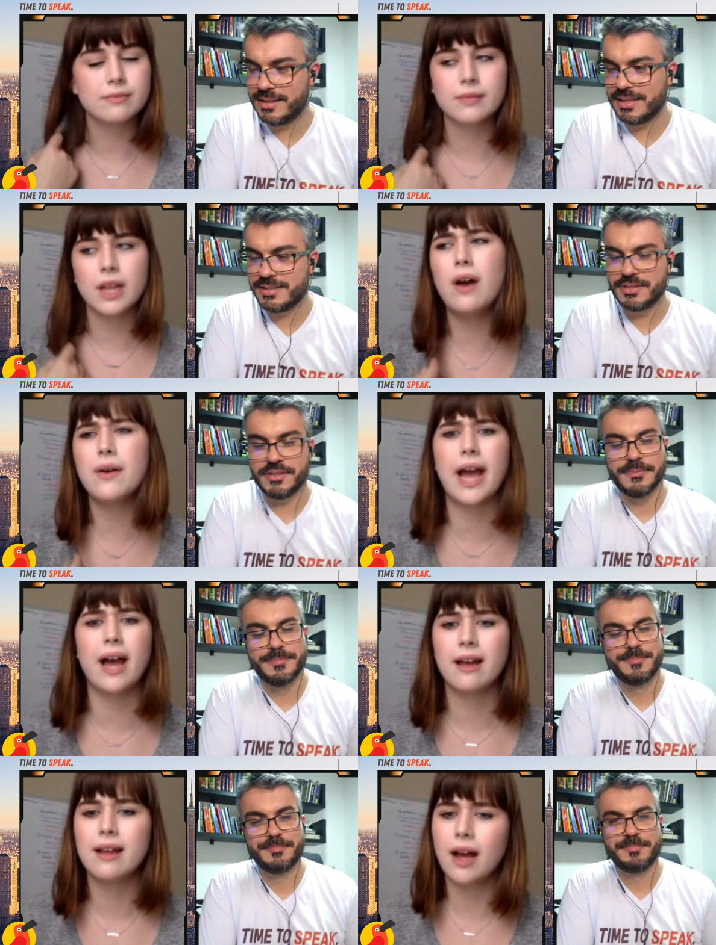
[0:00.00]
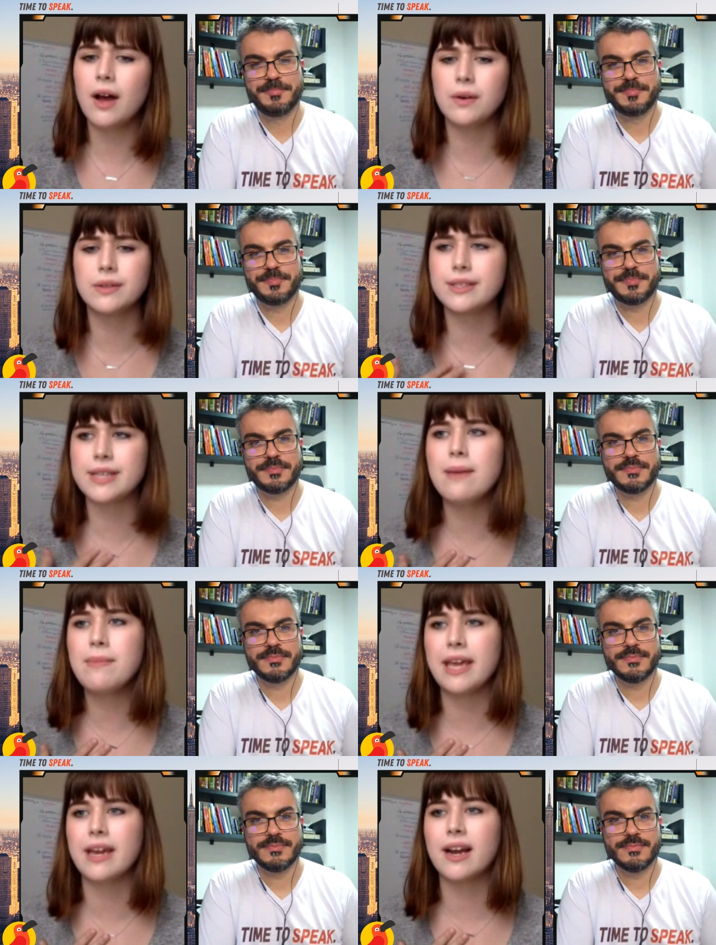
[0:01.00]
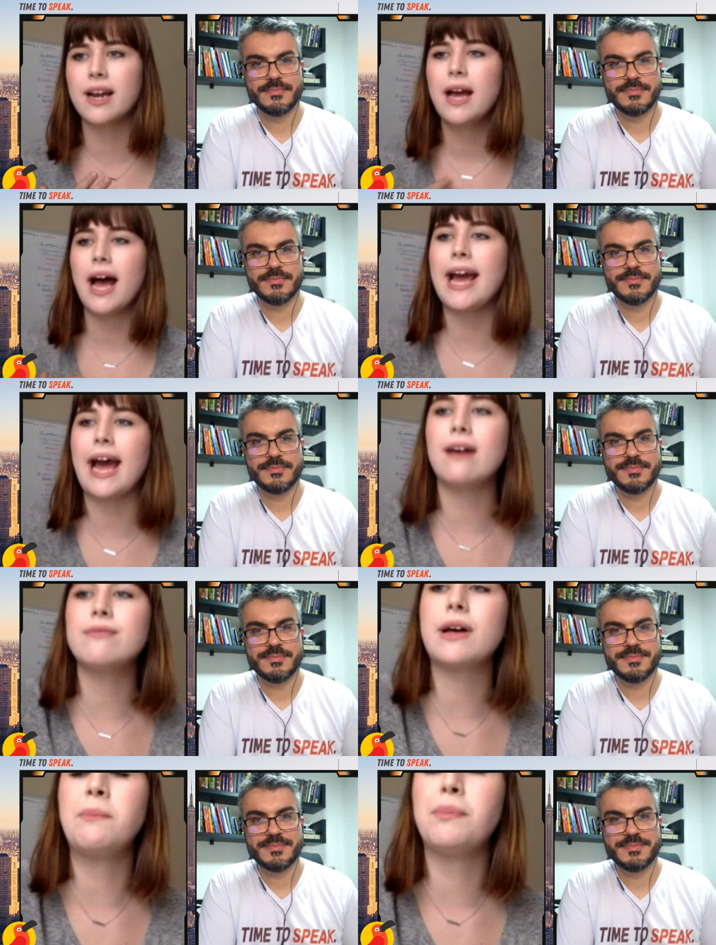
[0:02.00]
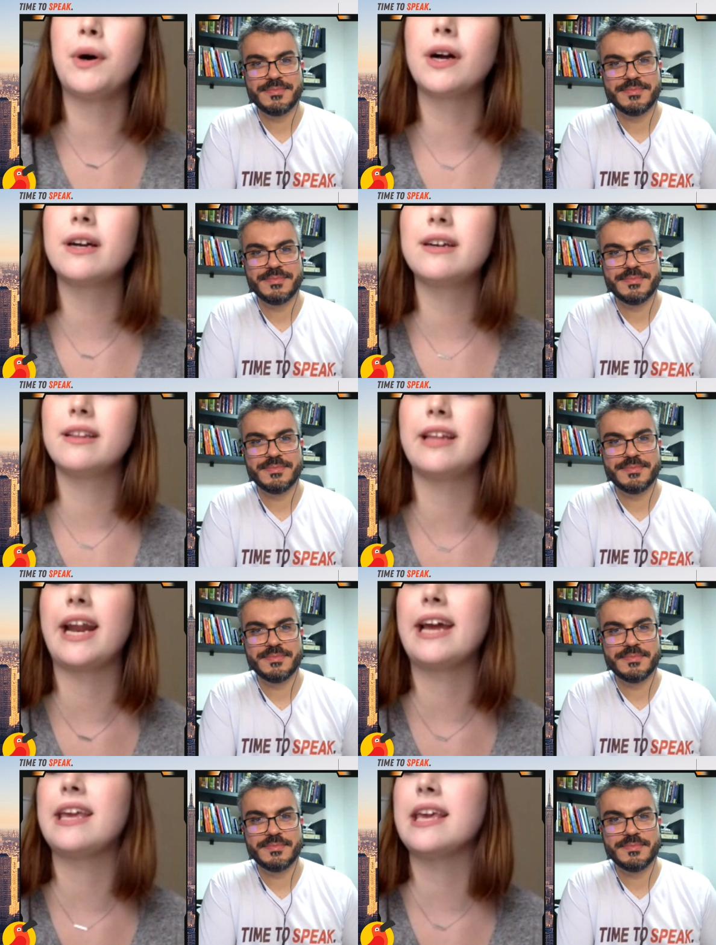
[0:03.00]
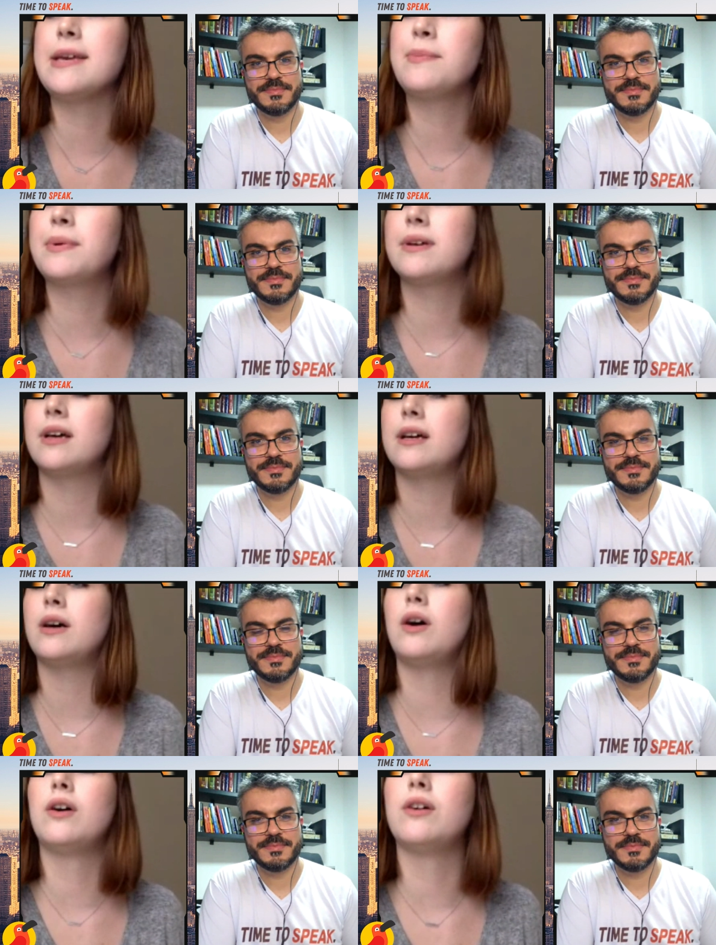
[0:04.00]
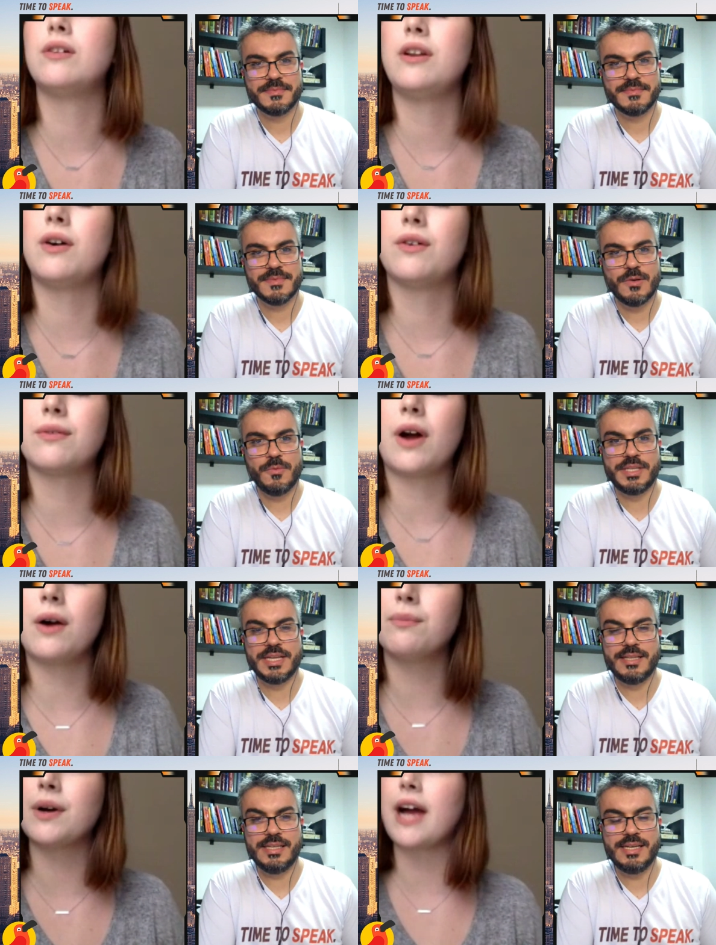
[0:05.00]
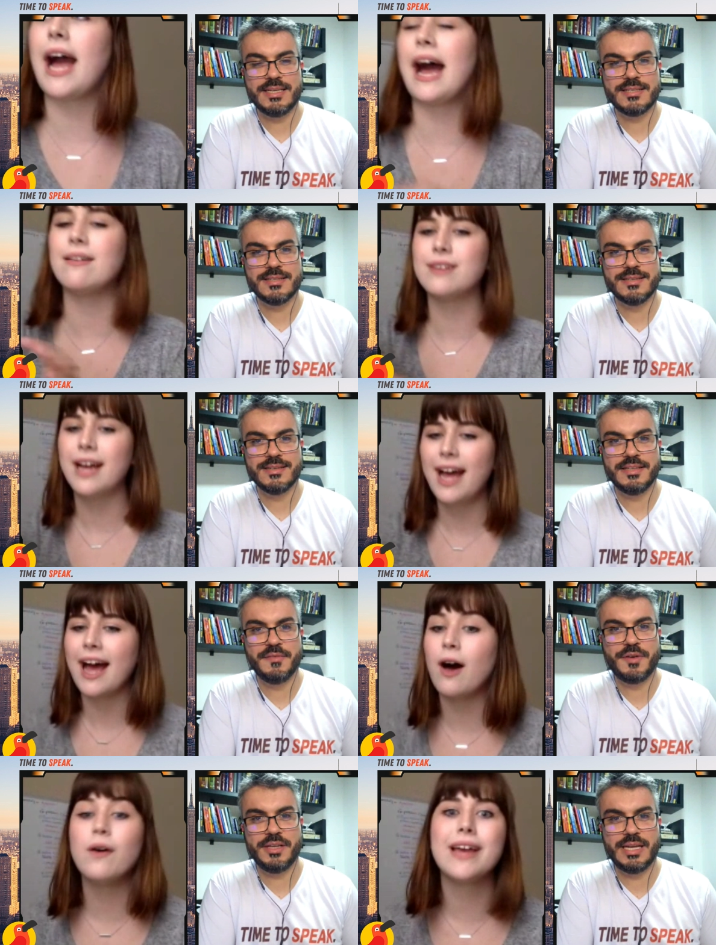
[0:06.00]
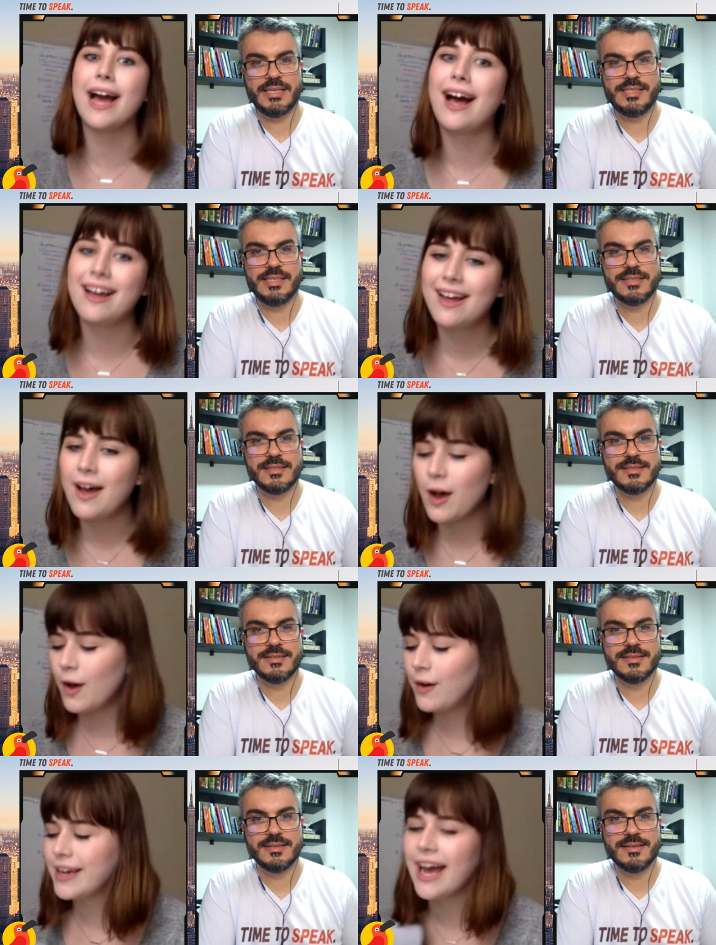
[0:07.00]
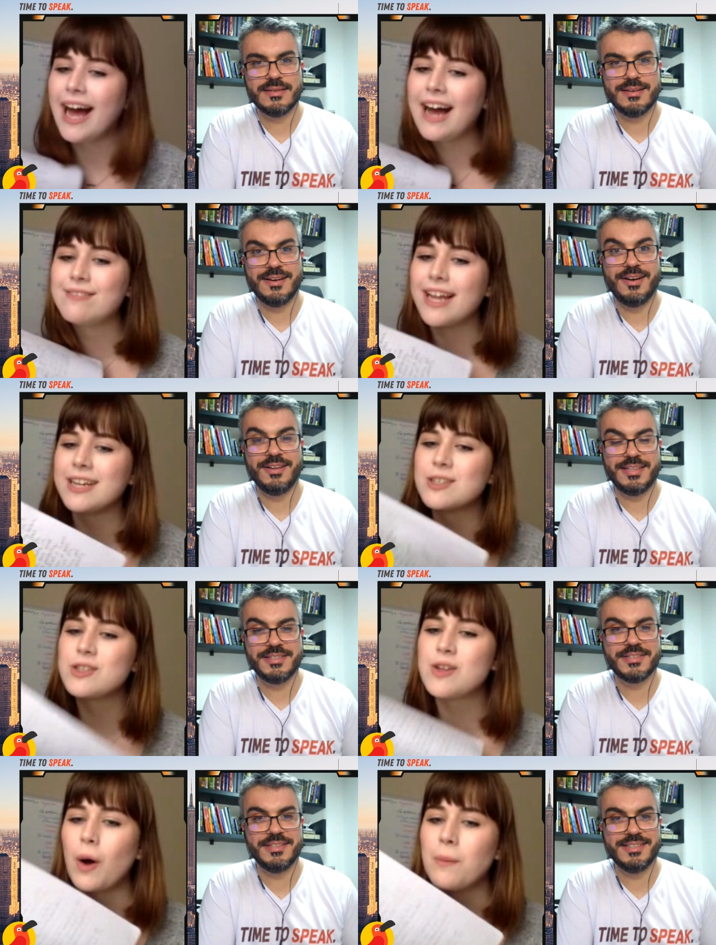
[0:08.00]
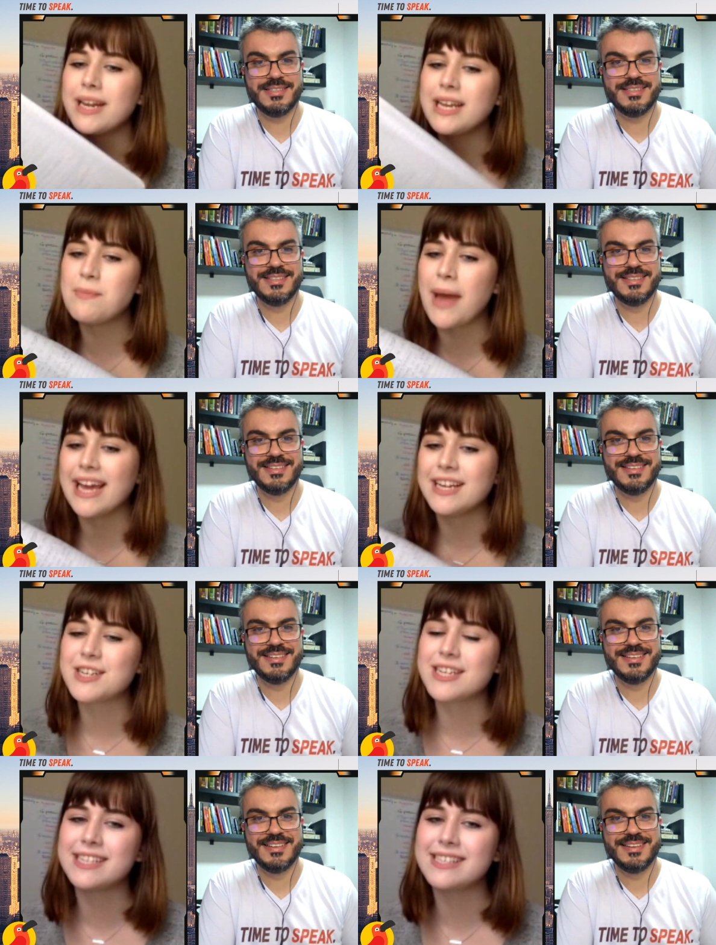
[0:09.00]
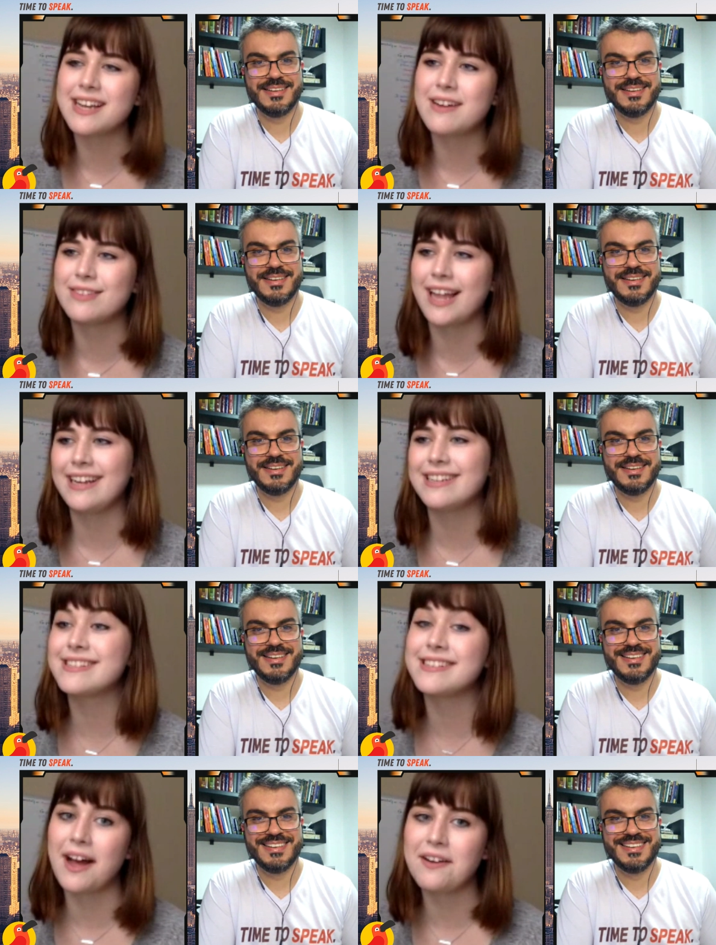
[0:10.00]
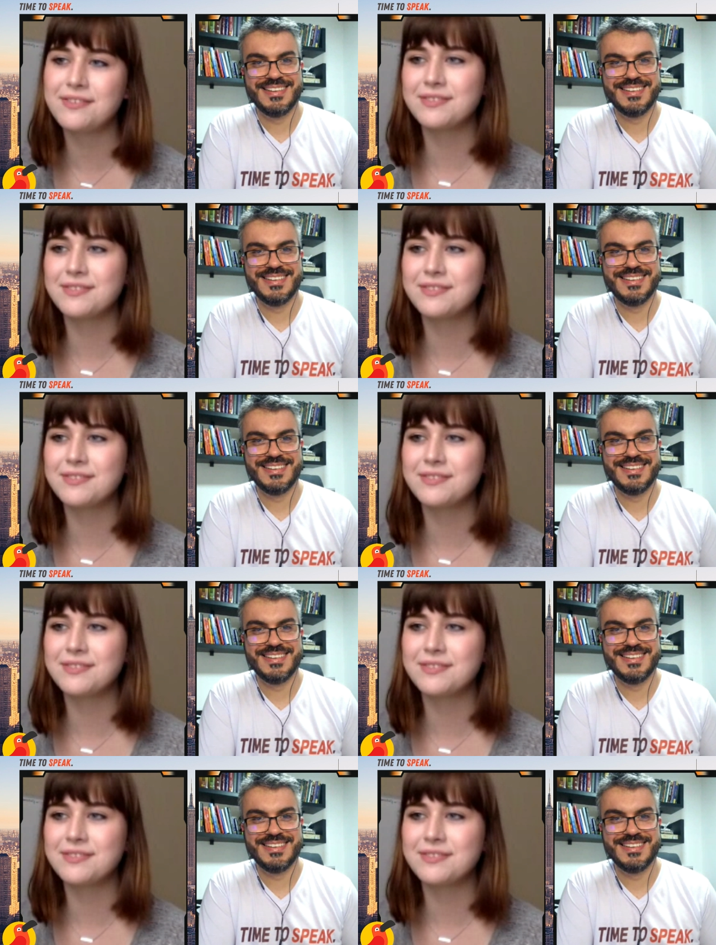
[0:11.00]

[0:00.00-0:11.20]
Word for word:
Speaker 1: That's oh, true. Yeah. Oh, same here. I have a book that I keep. Oh no!
Speaker 2: Wrong. With ideas.
Speaker 1: With oh yeah. Ideas. Oh yeah. I have like oh. so many pages of like stuff